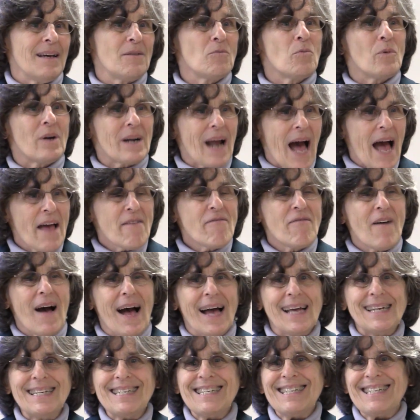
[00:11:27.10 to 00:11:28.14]
And what I
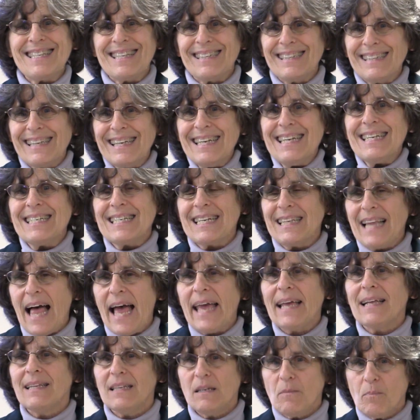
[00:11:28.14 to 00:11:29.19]
find is the least
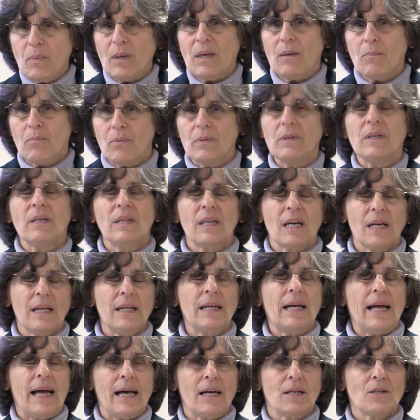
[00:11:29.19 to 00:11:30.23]
likely people in the
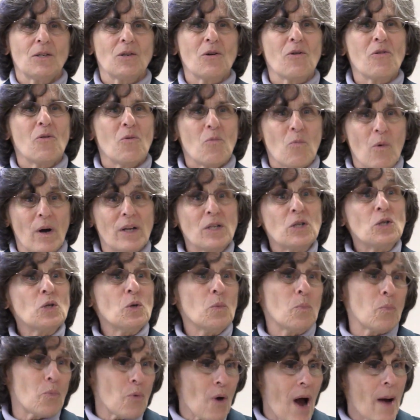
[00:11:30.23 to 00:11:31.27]
class are the ones
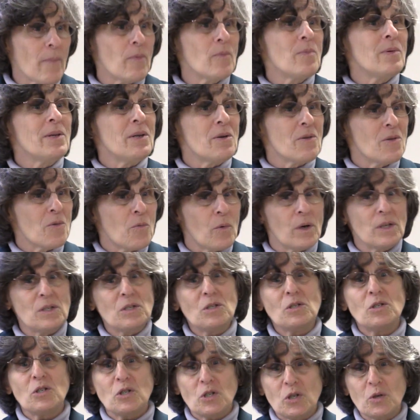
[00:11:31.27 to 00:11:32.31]
who probably are the
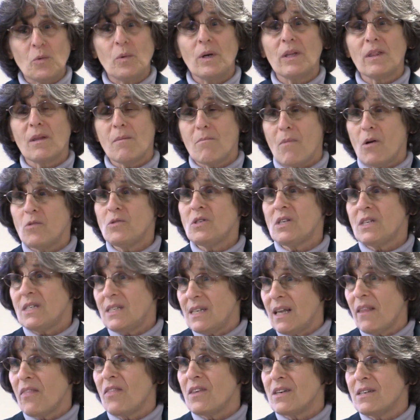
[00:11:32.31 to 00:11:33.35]
ones doing the most
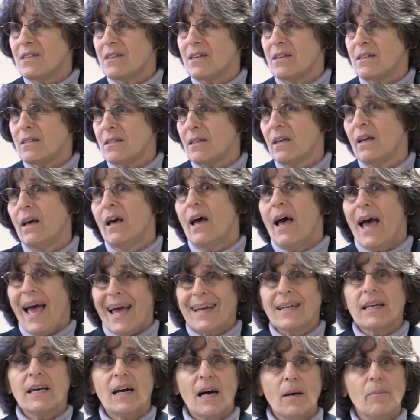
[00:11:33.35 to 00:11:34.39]
synthesis
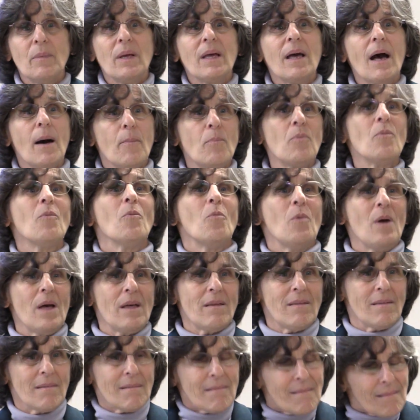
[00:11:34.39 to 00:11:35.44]
and coming up
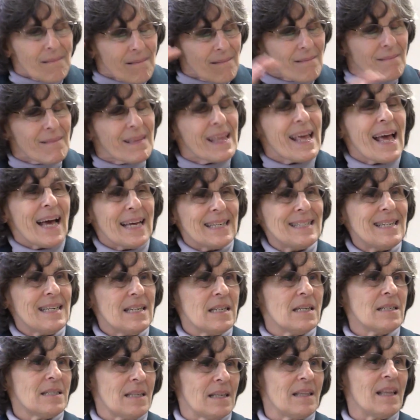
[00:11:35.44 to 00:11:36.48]
with the
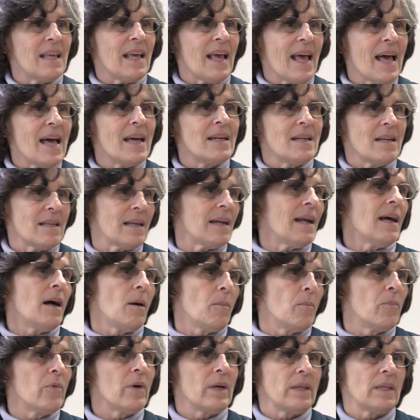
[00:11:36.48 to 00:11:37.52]
ideas at the end that
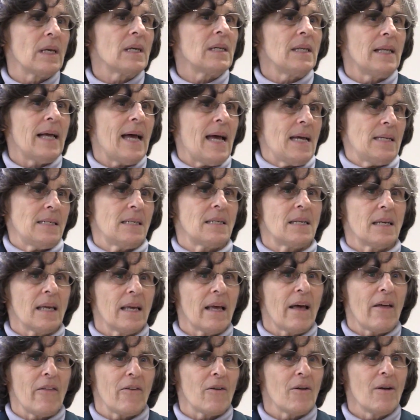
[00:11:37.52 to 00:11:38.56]
help bring the class
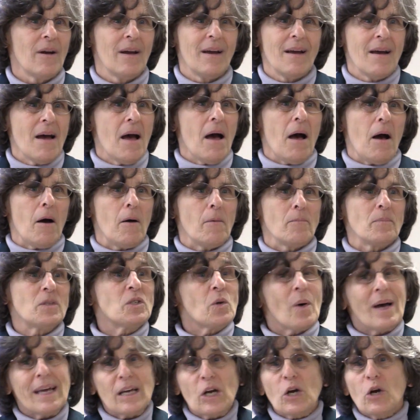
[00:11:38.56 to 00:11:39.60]
together.
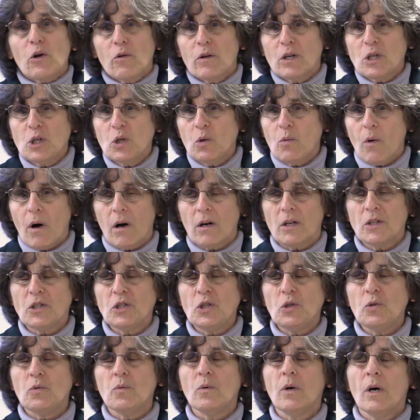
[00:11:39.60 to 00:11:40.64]
So I encourage you all
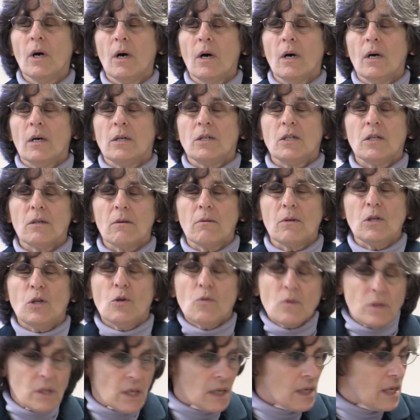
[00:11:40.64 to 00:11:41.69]
to
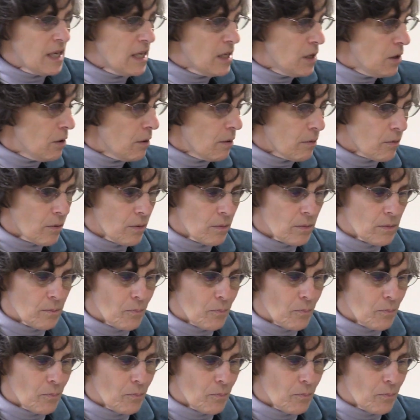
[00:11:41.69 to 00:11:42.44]
use it in your